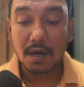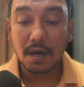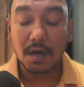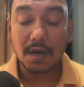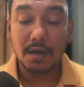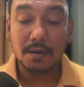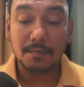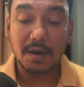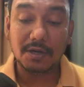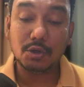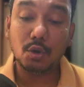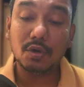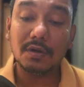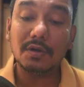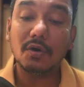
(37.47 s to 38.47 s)
a
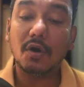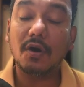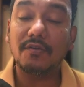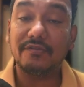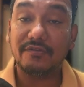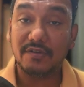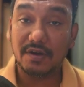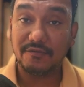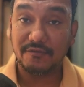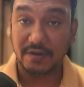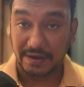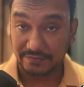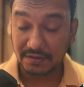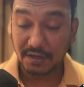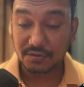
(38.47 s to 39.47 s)
total of
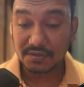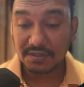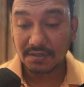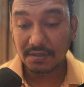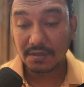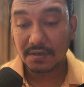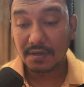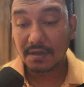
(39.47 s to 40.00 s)
5,000,